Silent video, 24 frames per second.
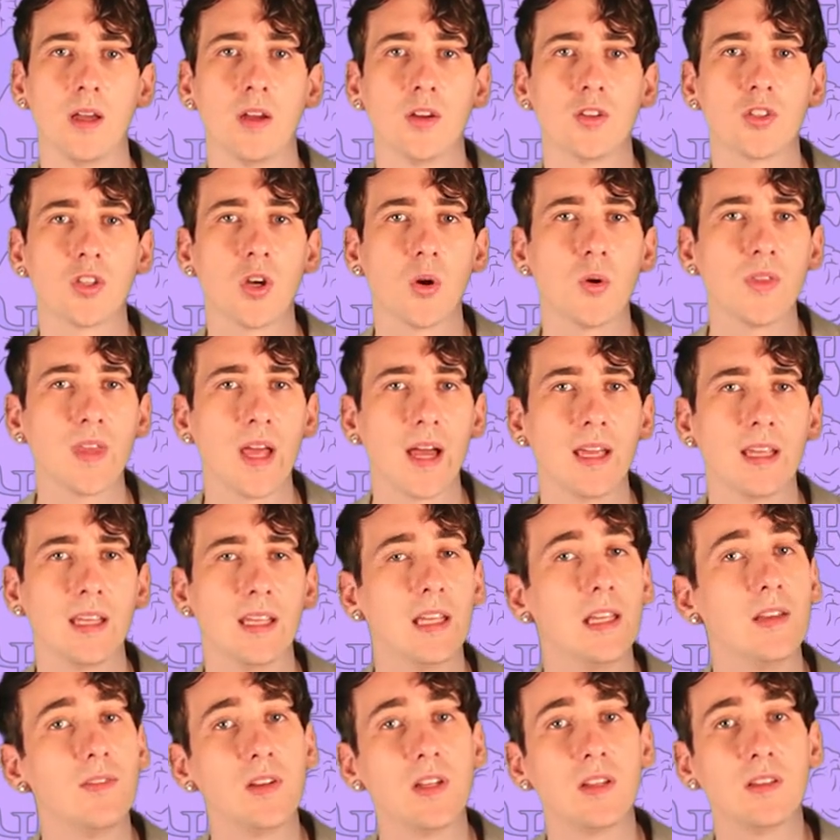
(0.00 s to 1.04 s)
showing that
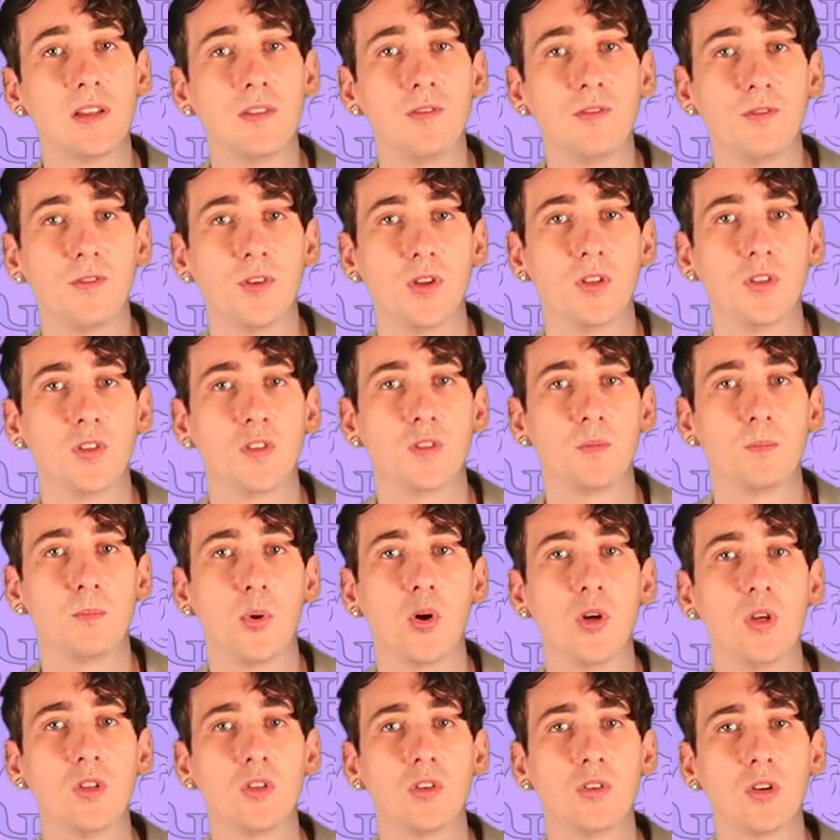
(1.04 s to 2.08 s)
even as infants,
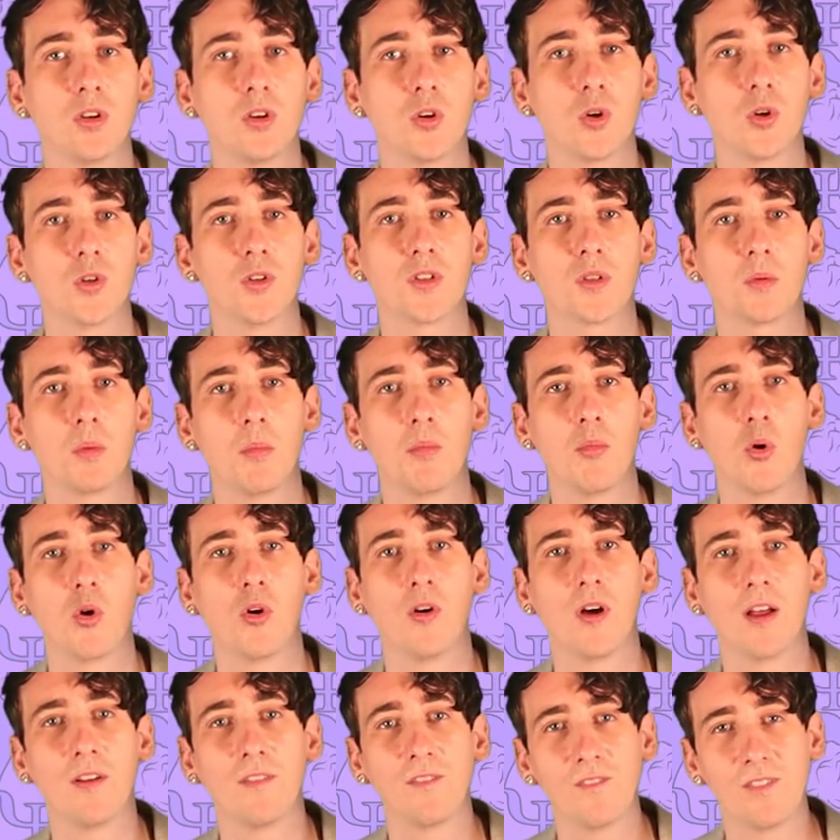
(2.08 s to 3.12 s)
boys are encouraged to be
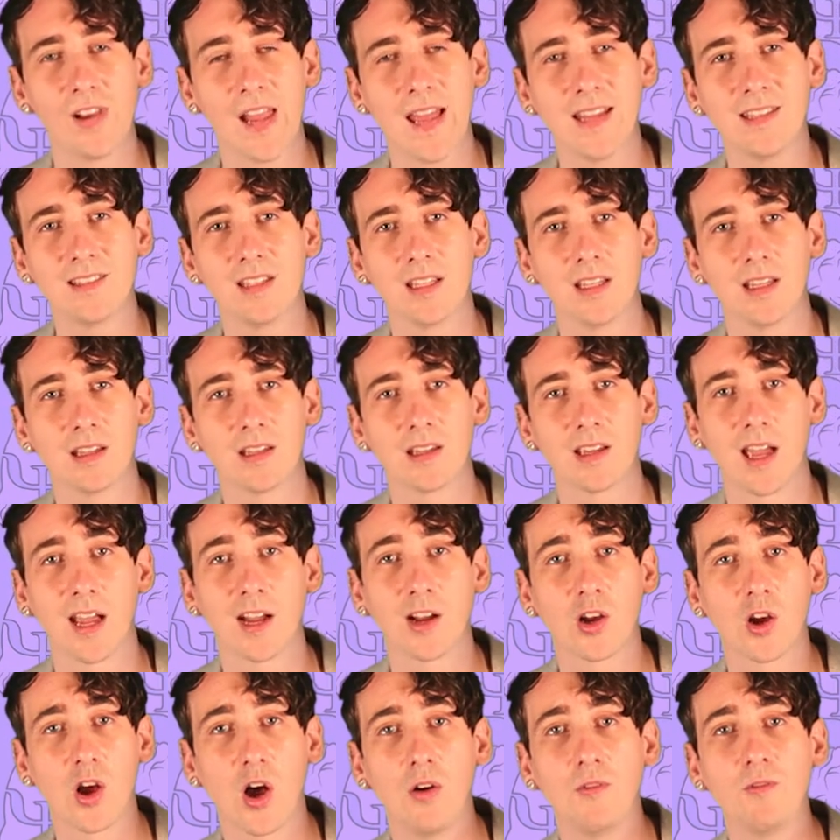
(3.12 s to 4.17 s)
more athletic
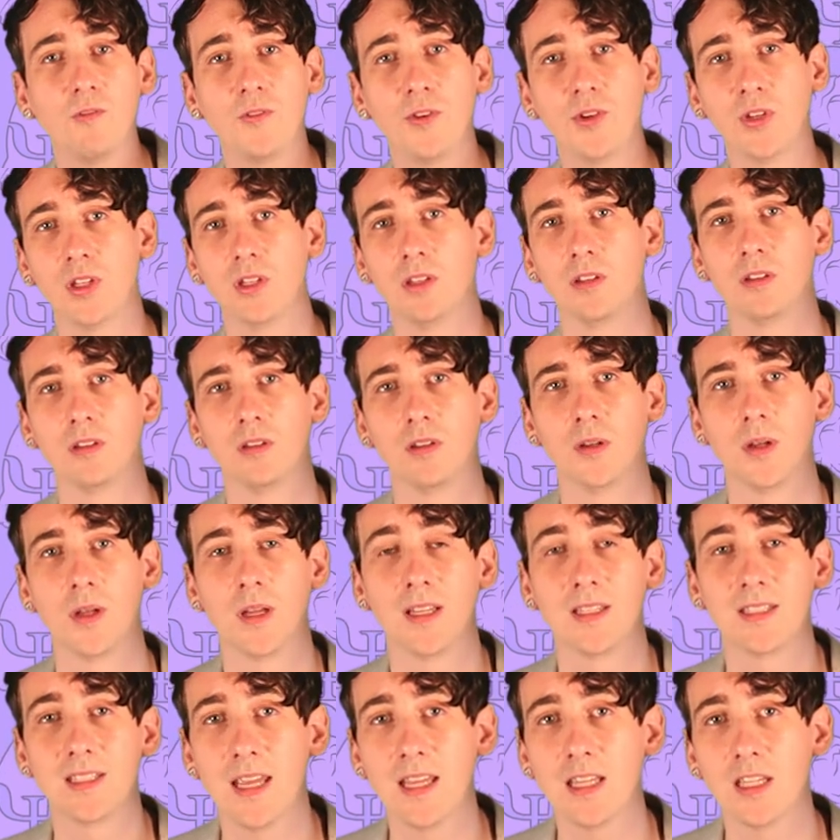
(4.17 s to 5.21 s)
and confident,
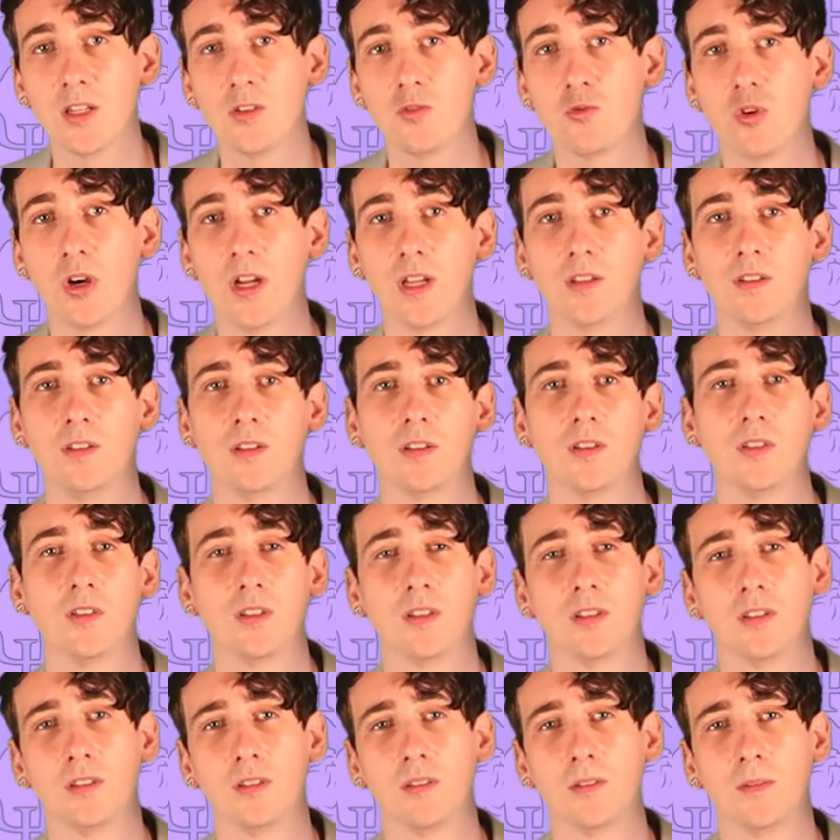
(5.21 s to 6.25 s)
taking
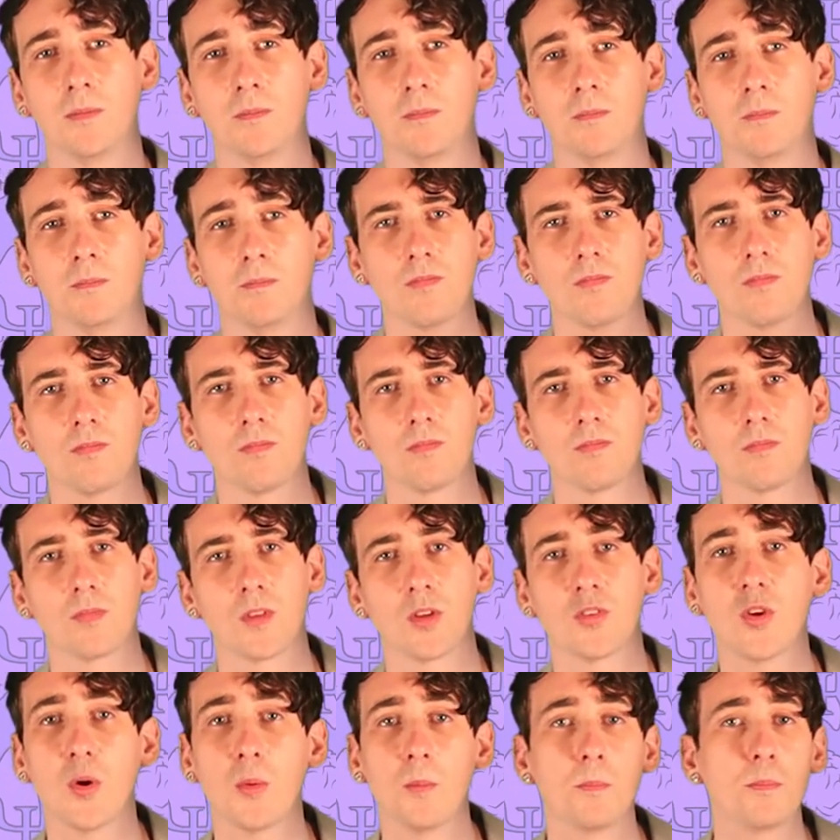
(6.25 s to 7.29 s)
risks.
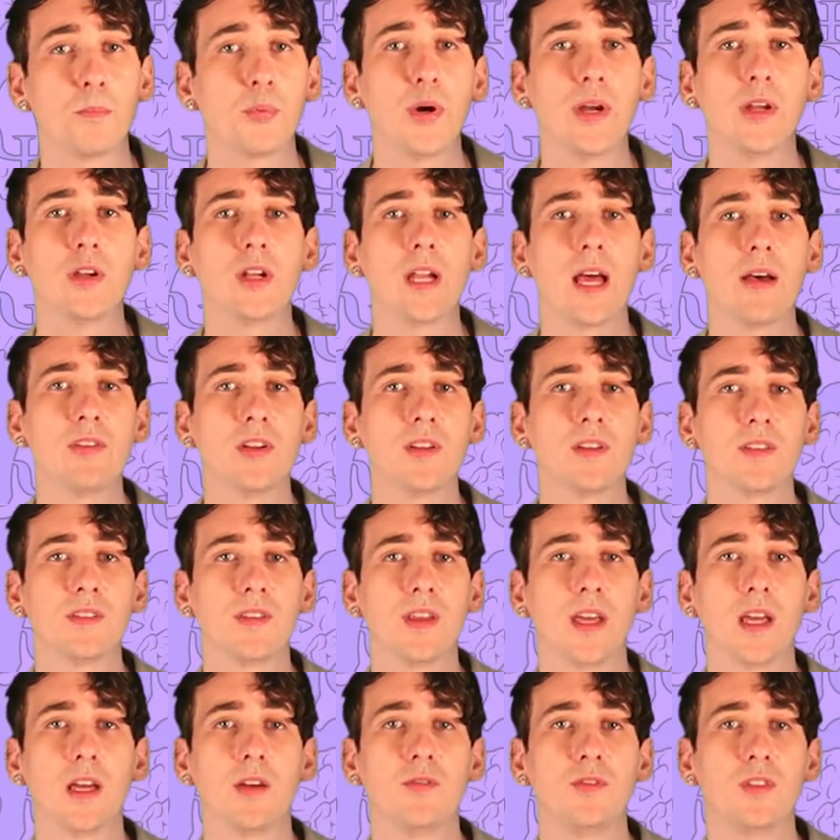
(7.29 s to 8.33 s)
So, pretty good evidence
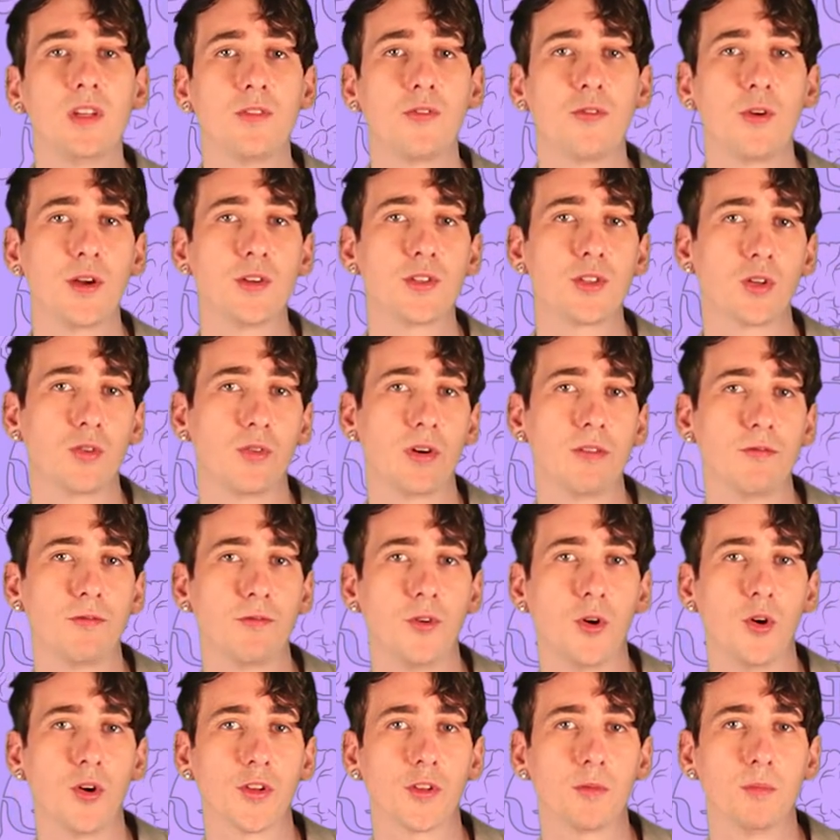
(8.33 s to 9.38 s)
there of differential
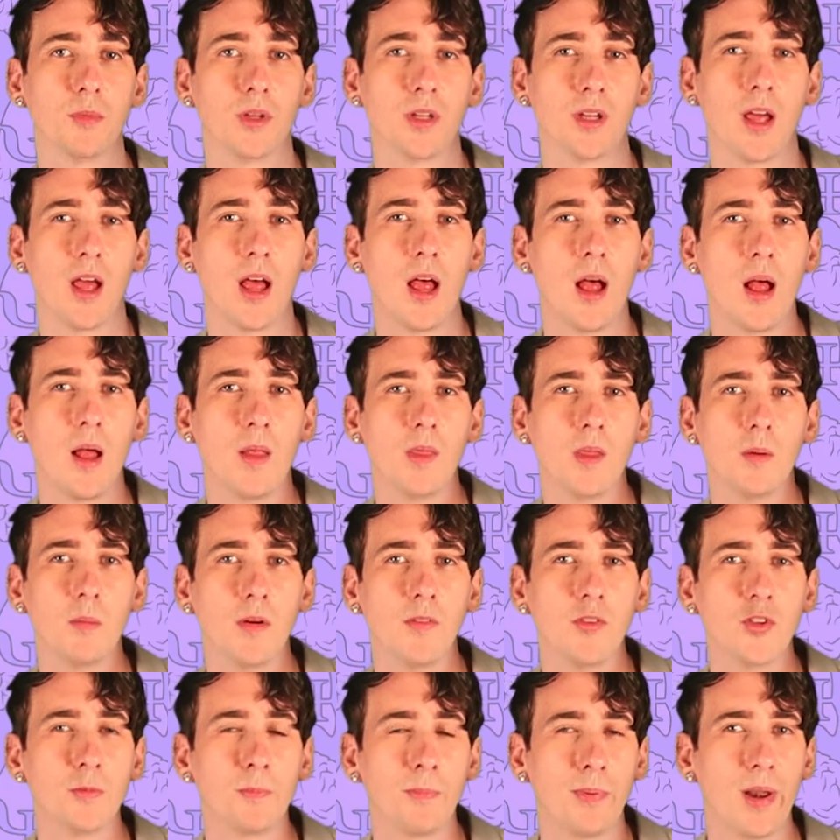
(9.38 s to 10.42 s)
reinforcement, the
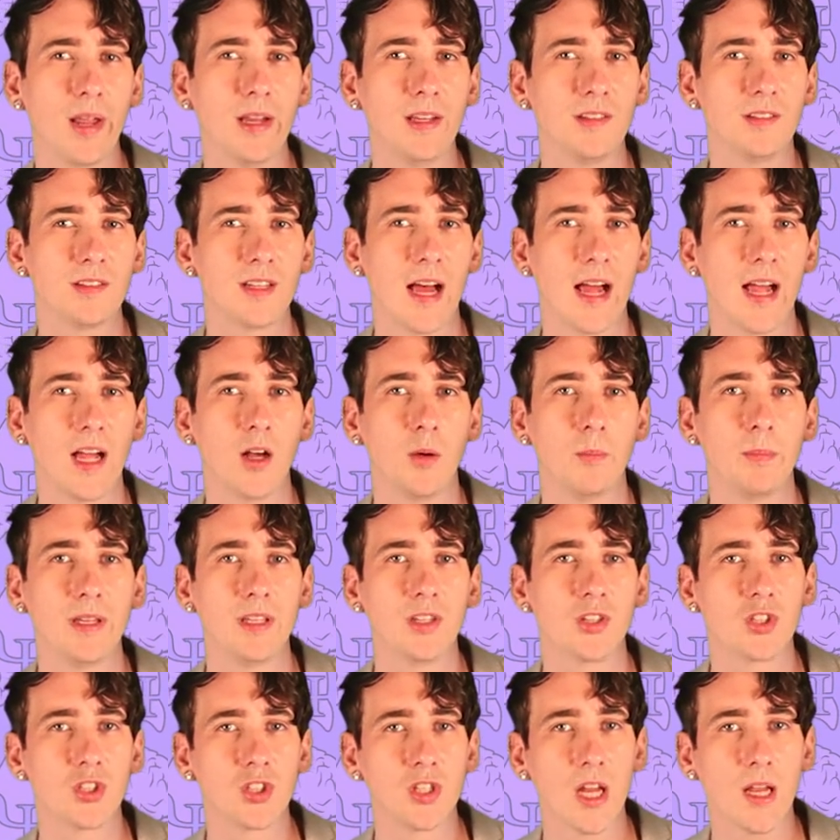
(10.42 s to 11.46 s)
mother's play style
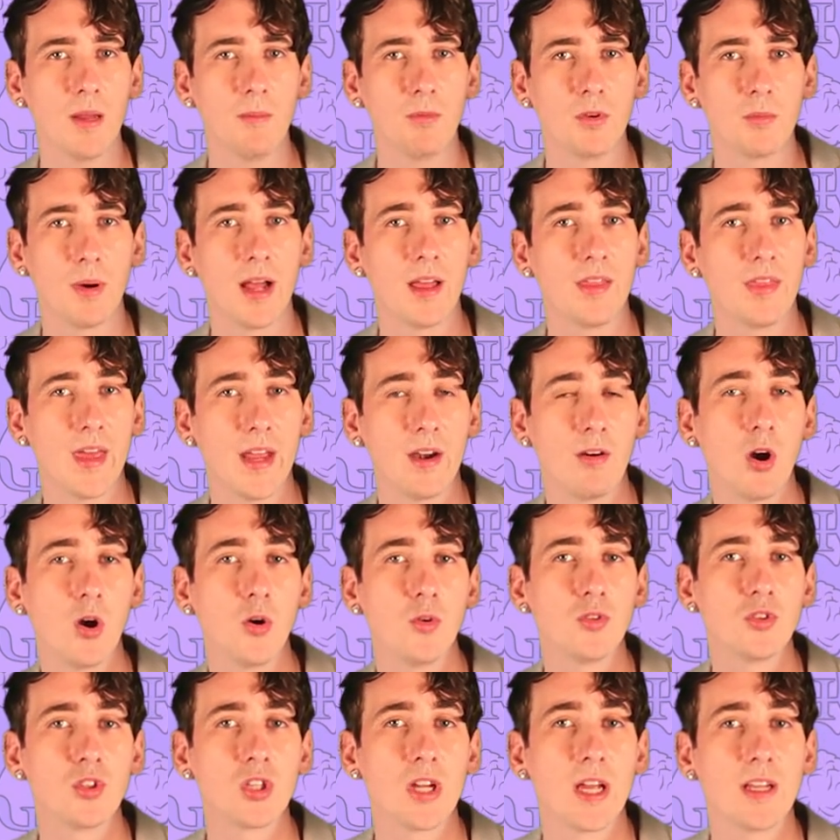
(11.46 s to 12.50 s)
being shaped by their
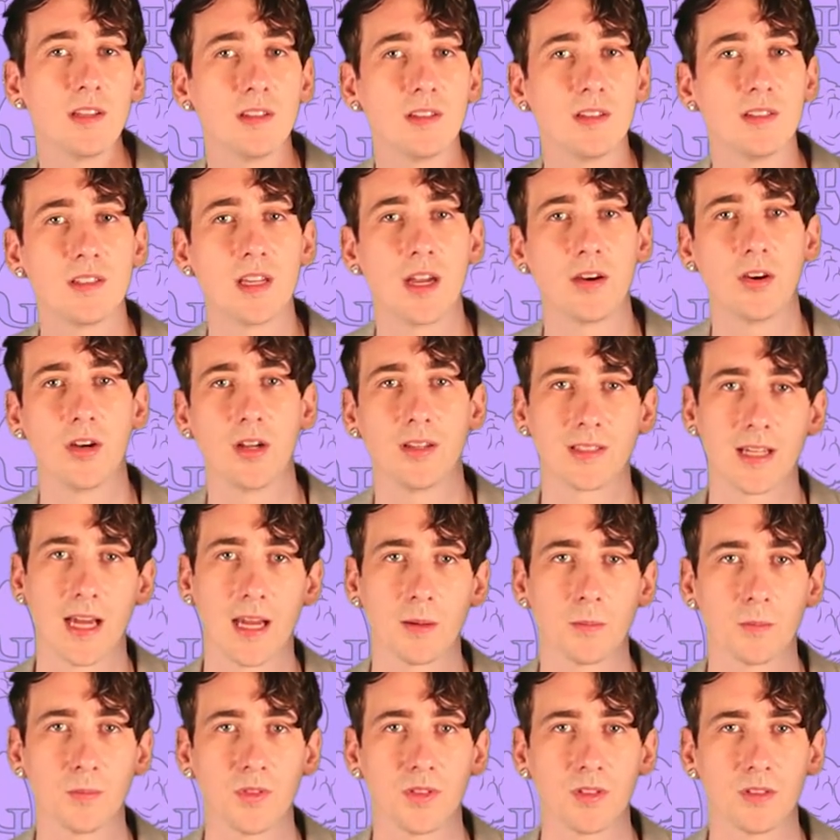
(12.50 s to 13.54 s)
own gender
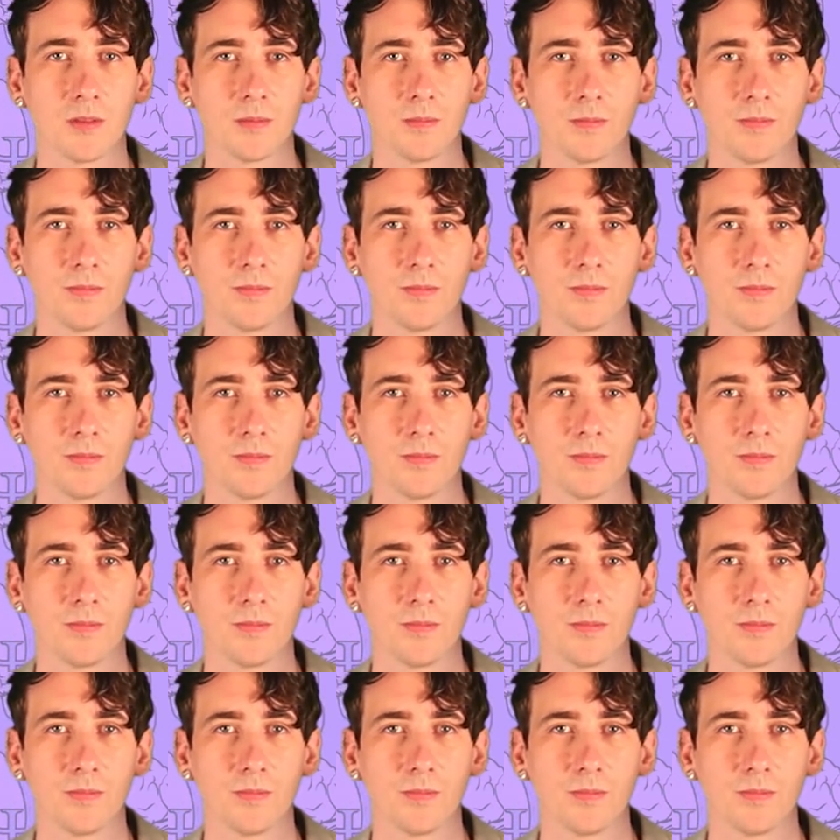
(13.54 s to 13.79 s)
stereotypes.